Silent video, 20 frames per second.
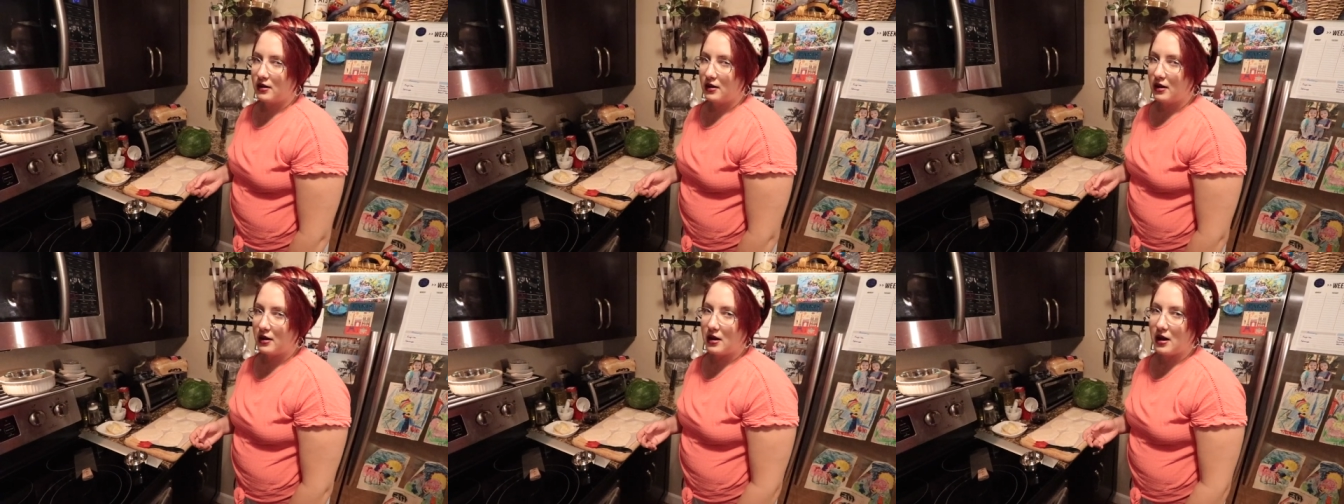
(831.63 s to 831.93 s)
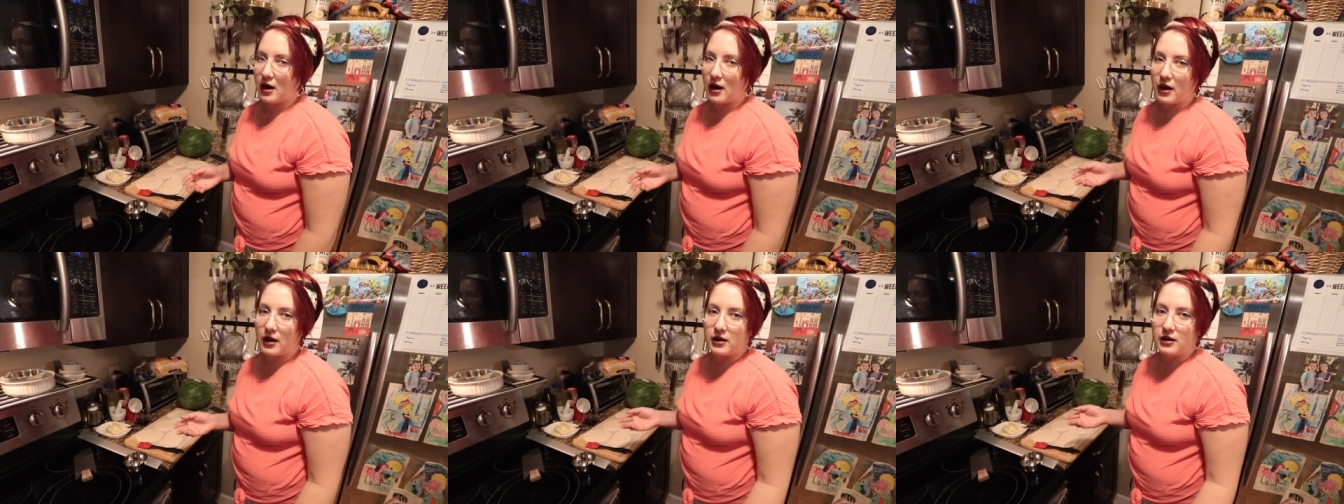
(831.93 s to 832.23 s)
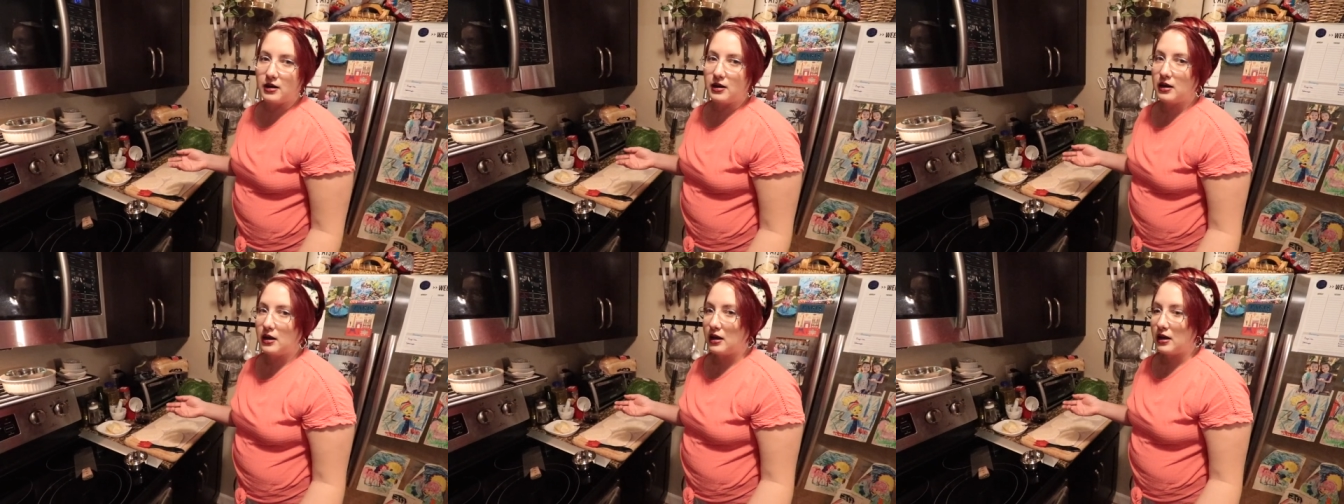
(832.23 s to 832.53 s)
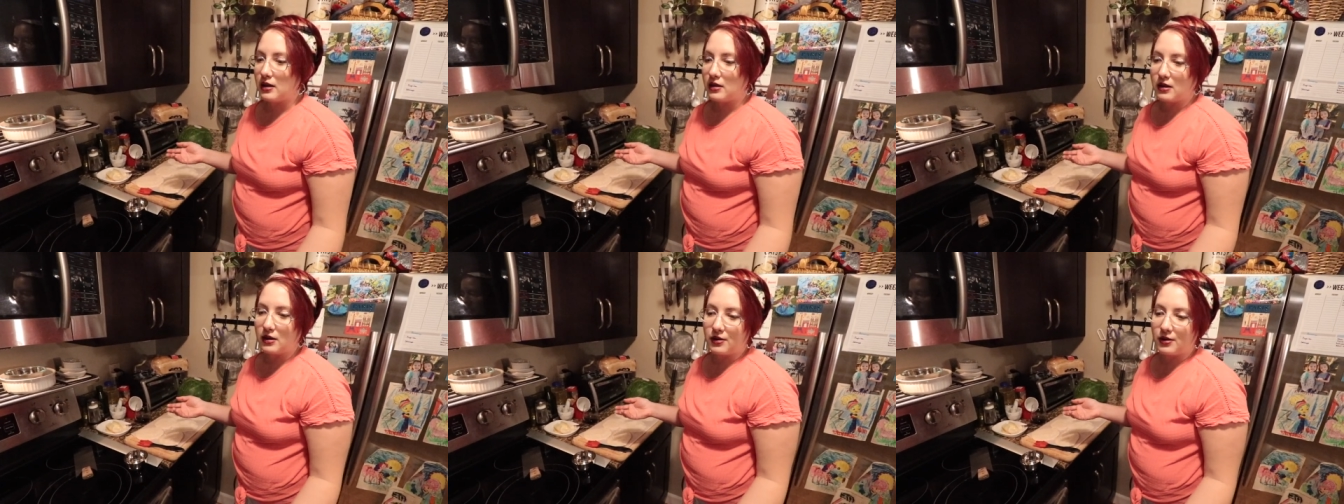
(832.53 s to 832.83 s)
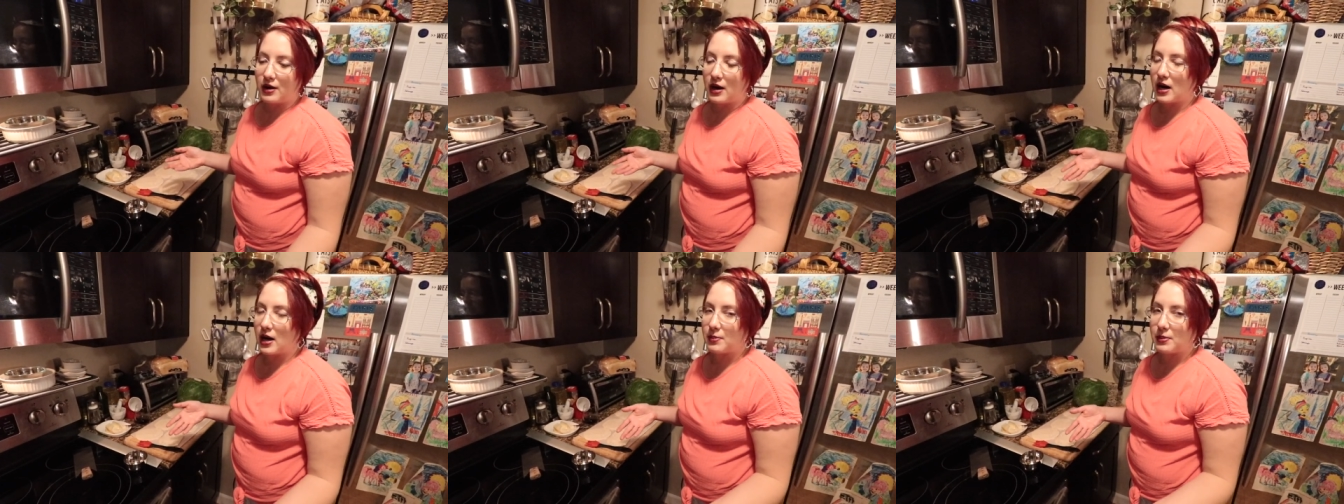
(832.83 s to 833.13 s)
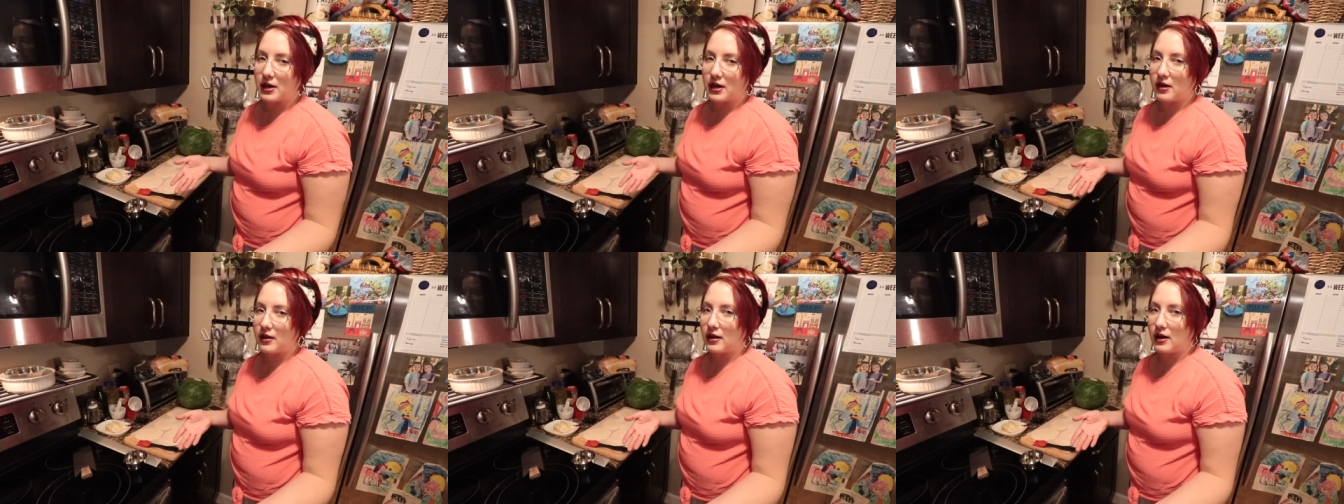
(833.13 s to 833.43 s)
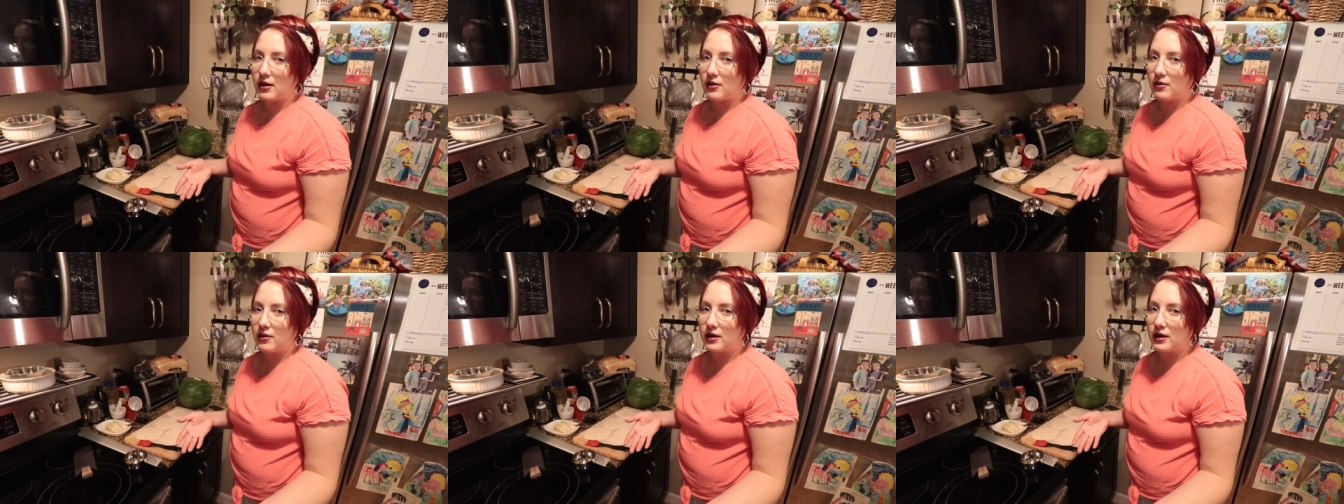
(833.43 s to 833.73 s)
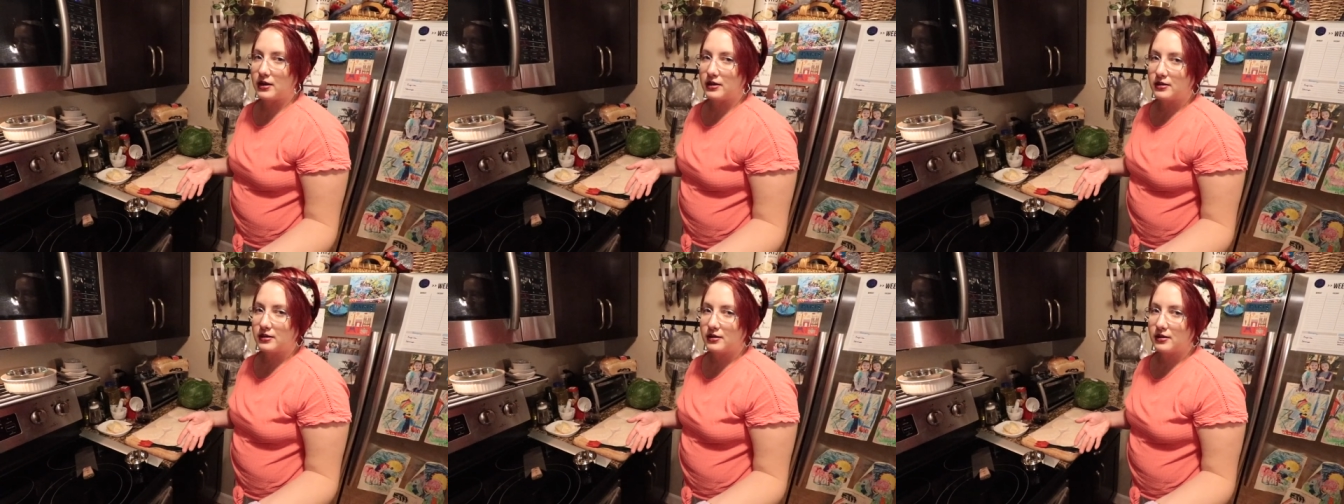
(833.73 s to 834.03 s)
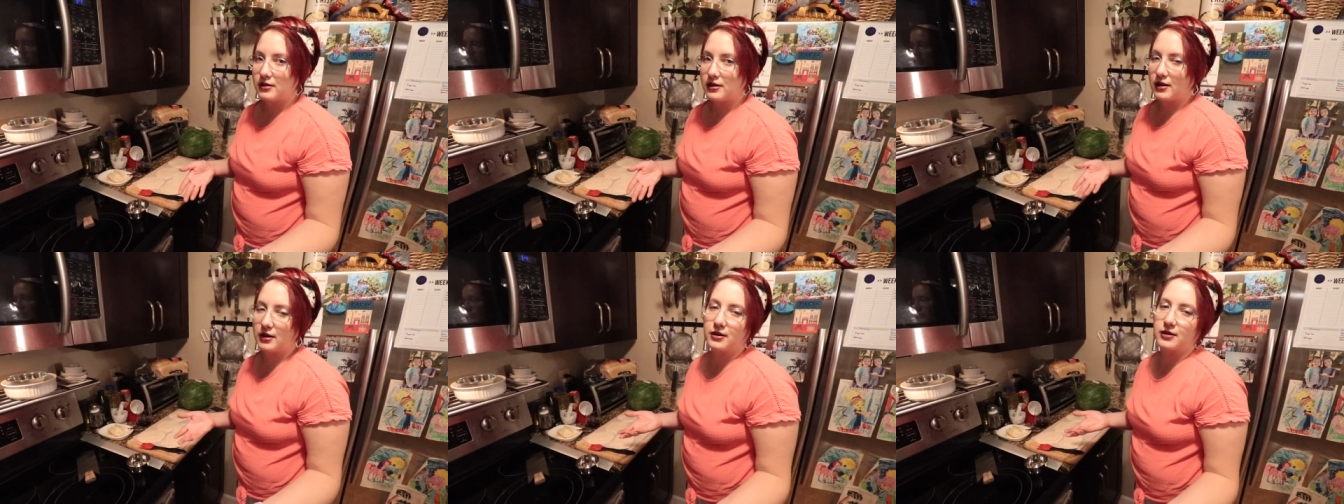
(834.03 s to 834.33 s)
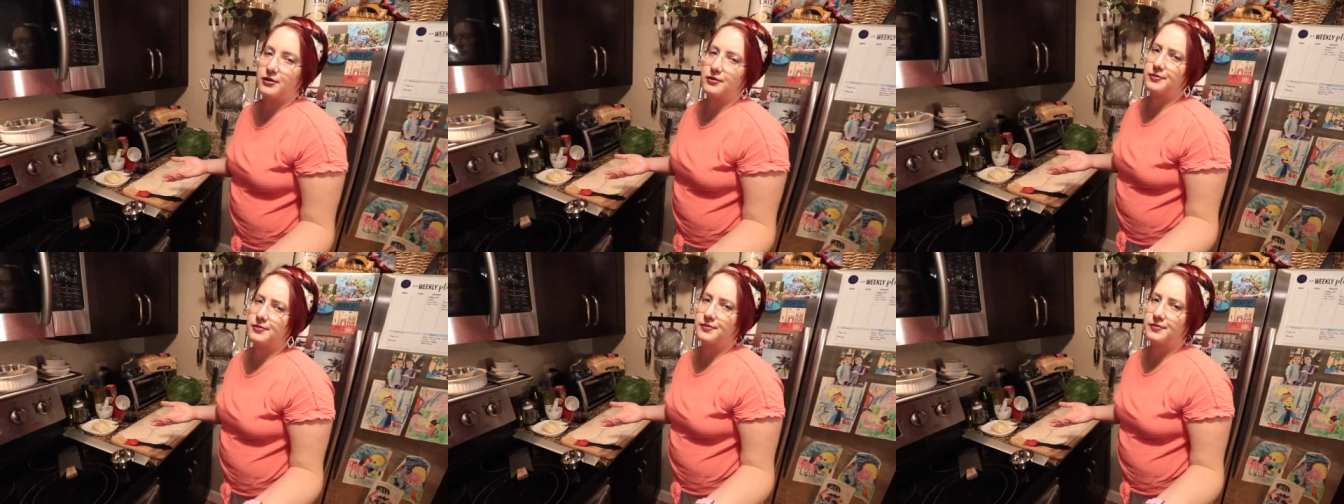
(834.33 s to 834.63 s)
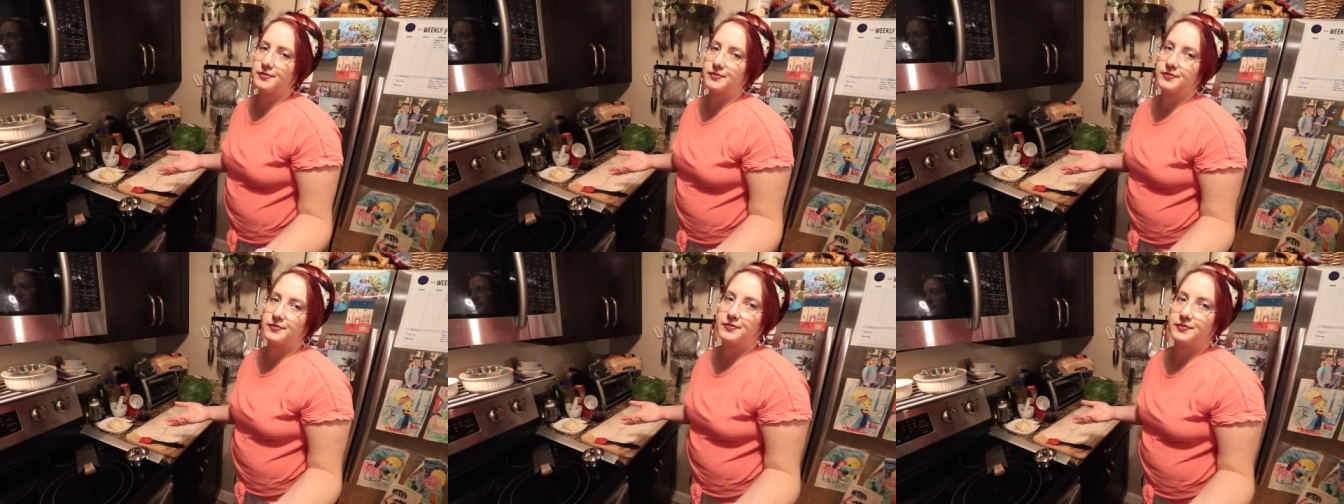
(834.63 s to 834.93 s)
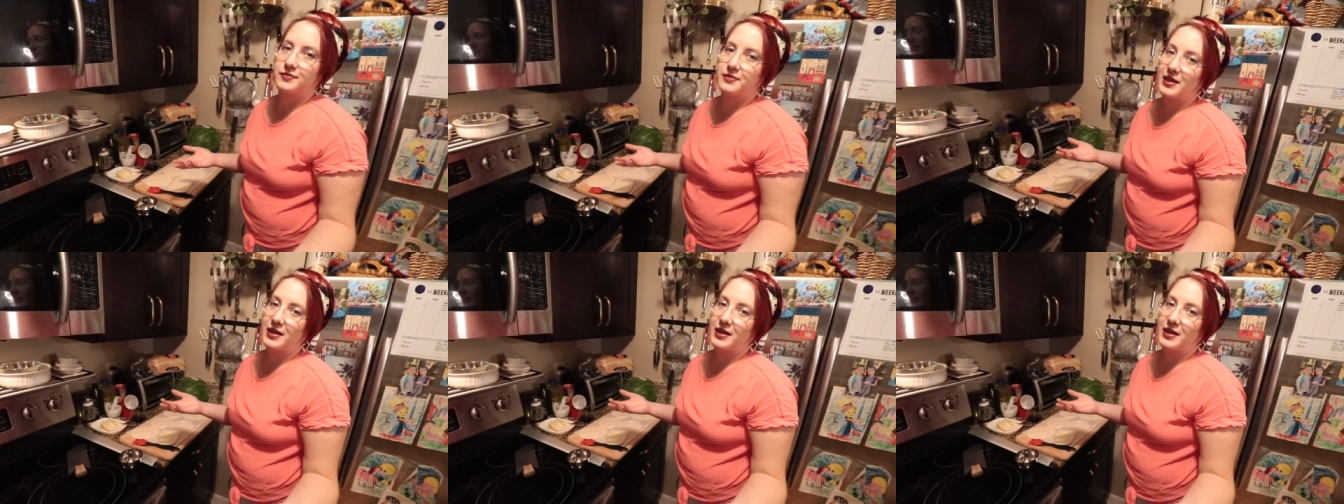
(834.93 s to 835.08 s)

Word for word: not knead the crap out of that one. I don't, I don't know.